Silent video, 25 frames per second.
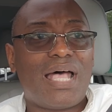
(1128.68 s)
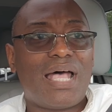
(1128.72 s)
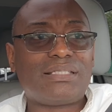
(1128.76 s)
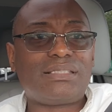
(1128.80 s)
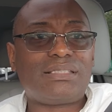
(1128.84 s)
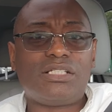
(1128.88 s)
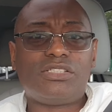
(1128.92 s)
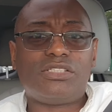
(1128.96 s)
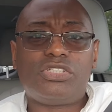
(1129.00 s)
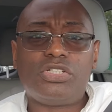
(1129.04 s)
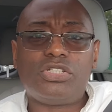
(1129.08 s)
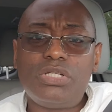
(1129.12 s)

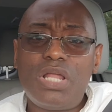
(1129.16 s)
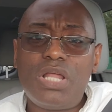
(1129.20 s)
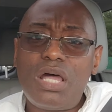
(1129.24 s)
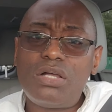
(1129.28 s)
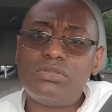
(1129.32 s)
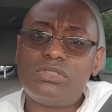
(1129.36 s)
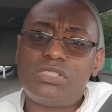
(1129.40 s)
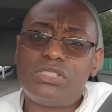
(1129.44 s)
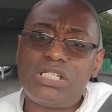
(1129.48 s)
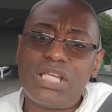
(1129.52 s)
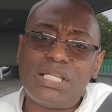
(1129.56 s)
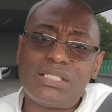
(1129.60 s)
I said, you
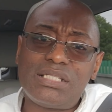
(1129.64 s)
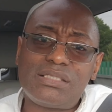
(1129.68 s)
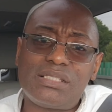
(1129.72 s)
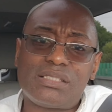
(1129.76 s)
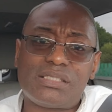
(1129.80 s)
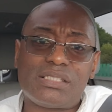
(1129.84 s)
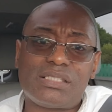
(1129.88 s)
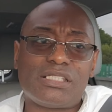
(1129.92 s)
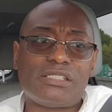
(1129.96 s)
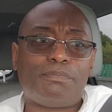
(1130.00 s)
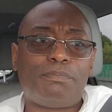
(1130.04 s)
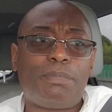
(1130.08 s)
know
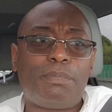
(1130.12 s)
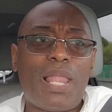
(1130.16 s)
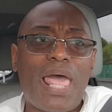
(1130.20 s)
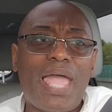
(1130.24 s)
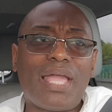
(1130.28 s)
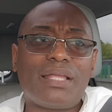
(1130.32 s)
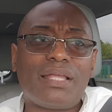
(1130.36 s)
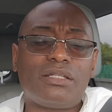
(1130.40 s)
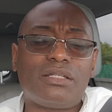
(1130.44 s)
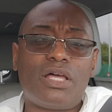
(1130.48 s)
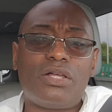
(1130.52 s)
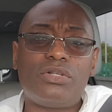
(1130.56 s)
Jesus is
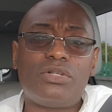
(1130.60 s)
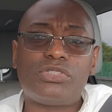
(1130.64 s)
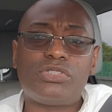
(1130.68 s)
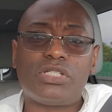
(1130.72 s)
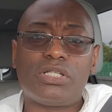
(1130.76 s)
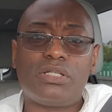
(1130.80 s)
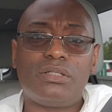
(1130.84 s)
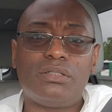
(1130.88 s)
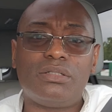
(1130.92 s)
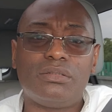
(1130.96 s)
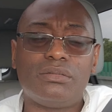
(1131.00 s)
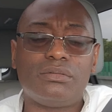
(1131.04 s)
black, don't
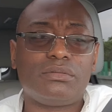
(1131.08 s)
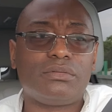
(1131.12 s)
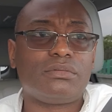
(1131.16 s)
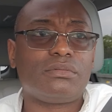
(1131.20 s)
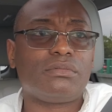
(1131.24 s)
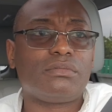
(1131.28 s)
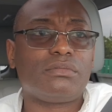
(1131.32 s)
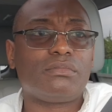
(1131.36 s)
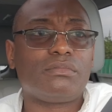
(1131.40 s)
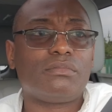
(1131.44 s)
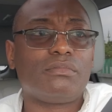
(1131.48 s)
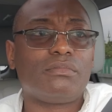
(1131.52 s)
you?
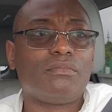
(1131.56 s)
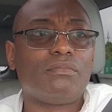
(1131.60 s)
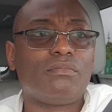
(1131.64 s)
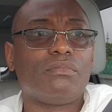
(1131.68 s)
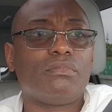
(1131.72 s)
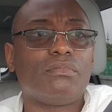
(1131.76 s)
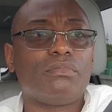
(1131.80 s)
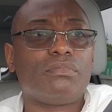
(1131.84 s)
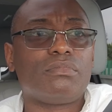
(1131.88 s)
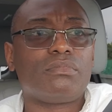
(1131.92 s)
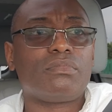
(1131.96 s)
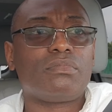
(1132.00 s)

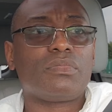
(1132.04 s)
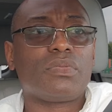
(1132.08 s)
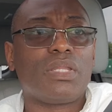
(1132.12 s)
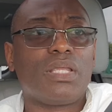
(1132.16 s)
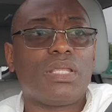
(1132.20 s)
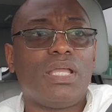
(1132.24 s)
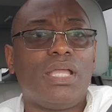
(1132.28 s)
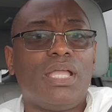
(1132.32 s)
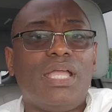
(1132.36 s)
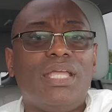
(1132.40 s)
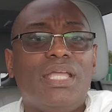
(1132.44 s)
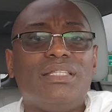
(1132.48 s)

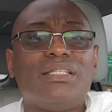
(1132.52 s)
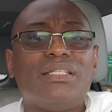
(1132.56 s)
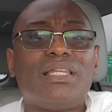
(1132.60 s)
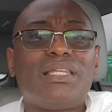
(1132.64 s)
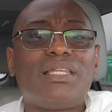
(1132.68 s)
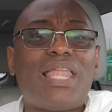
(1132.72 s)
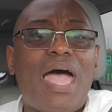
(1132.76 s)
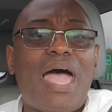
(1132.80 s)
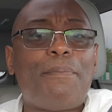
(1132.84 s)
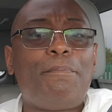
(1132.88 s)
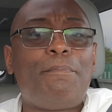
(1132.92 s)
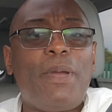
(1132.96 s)
And
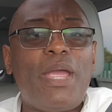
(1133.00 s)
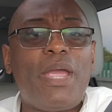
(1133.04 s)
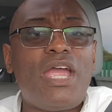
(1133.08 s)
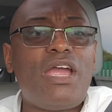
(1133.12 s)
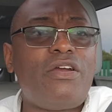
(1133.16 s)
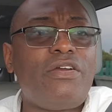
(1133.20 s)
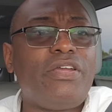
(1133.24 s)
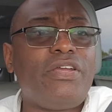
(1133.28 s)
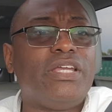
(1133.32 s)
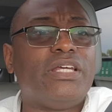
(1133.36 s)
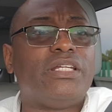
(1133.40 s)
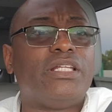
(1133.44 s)
the
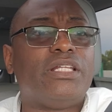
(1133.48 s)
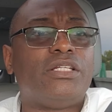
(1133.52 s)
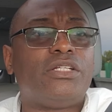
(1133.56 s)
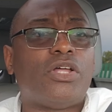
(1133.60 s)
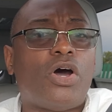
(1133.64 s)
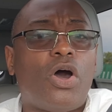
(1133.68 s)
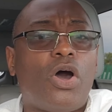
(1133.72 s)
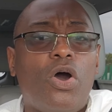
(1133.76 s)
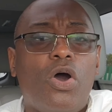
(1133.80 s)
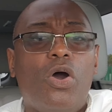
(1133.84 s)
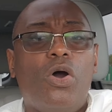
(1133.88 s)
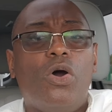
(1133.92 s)
librarian,
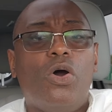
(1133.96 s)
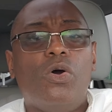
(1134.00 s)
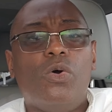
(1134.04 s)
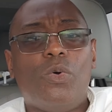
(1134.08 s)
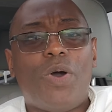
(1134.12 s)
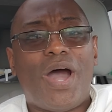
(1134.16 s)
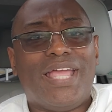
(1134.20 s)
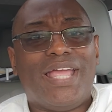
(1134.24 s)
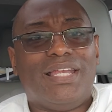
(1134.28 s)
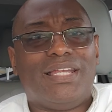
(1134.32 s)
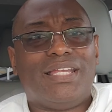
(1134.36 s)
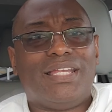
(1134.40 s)
an
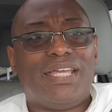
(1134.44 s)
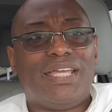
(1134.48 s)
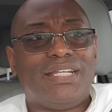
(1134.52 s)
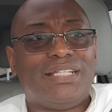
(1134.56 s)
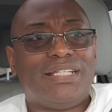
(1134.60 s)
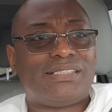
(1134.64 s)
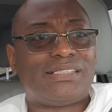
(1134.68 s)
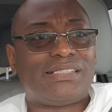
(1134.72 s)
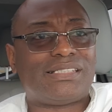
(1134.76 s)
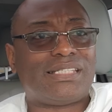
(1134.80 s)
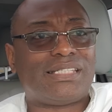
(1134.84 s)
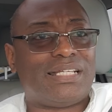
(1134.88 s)
old white
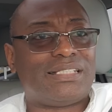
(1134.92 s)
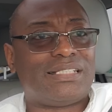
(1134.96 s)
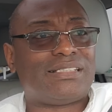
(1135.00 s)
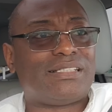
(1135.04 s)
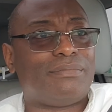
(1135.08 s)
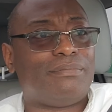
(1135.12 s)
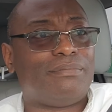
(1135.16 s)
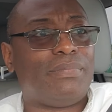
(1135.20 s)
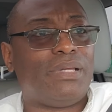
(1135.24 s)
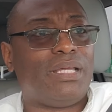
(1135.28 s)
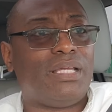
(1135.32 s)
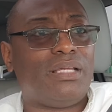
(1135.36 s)
lady,
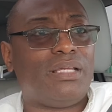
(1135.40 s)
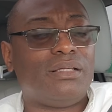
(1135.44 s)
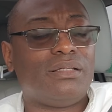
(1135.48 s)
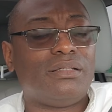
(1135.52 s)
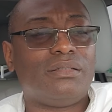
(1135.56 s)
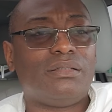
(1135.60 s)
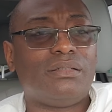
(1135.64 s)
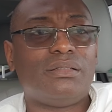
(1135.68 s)
said to me,